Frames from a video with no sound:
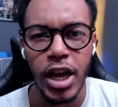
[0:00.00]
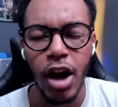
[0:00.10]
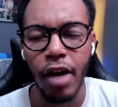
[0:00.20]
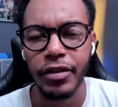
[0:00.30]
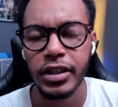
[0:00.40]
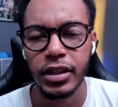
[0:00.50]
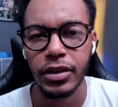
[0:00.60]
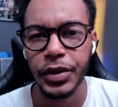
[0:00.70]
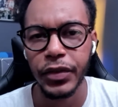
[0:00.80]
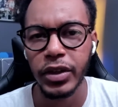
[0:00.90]
Obviously,
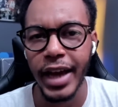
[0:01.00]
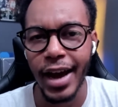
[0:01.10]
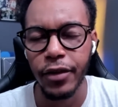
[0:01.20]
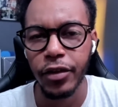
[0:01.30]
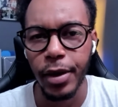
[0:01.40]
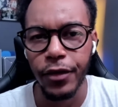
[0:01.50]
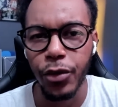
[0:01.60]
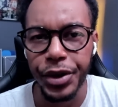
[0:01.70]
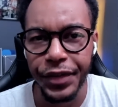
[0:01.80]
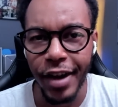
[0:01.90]
we've only had her for about
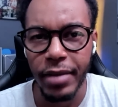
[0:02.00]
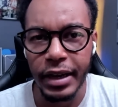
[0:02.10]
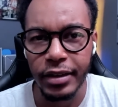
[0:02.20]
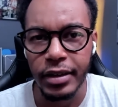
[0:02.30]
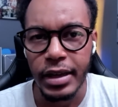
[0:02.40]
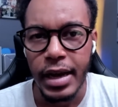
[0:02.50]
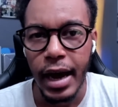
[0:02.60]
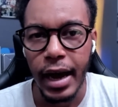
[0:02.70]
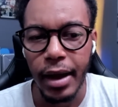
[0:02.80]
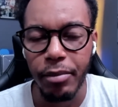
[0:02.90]
45 minutes,
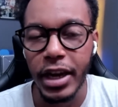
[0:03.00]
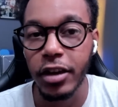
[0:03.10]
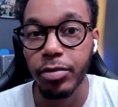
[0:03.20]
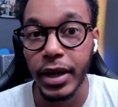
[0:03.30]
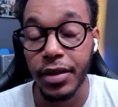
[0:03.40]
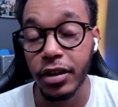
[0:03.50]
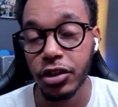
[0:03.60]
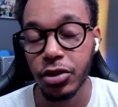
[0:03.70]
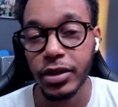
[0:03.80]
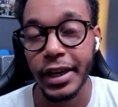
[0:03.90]
uh, minutes but I think
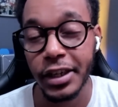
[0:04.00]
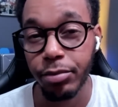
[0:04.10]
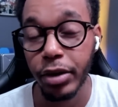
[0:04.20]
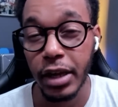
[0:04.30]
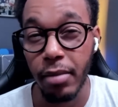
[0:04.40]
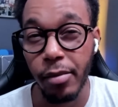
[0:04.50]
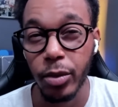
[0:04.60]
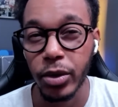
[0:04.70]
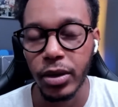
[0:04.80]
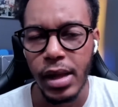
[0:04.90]
she was actually a pretty
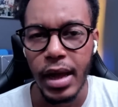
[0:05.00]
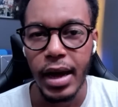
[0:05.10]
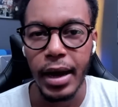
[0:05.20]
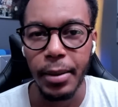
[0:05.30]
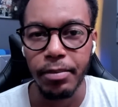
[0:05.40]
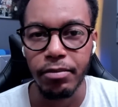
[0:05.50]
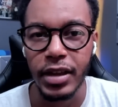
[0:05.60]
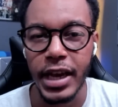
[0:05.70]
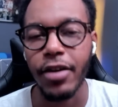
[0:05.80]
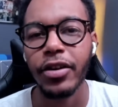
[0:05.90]
memorable um,
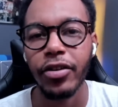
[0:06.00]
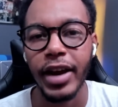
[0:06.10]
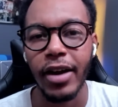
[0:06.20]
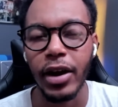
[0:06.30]
character now.